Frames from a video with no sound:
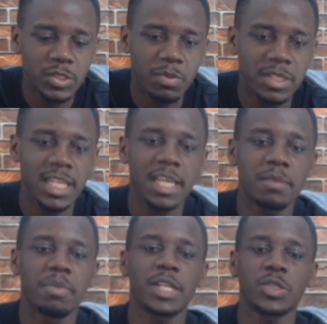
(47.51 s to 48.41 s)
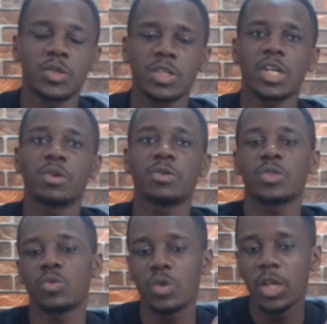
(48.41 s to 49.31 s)
Smashed like button close
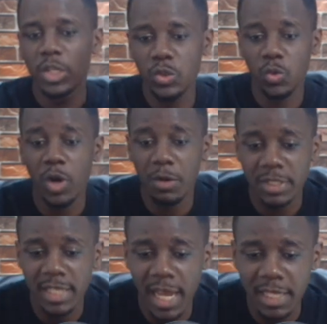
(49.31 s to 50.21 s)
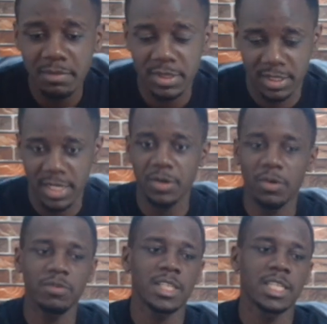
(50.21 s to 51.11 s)
to 200 times, and
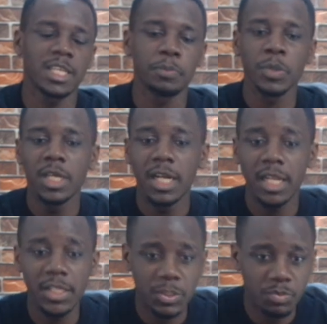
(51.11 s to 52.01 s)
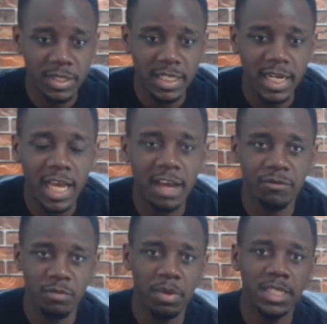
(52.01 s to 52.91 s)
obviously let's spread the
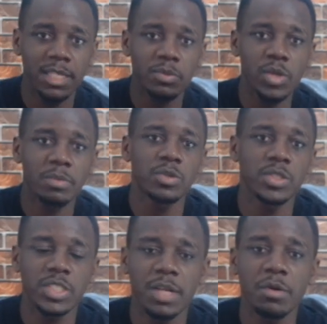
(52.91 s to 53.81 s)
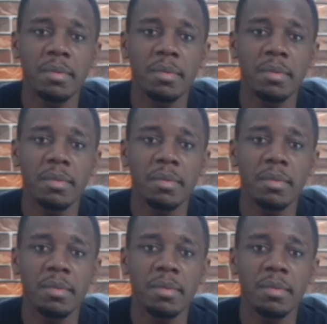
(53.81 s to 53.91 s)
love by subscribing to this channel.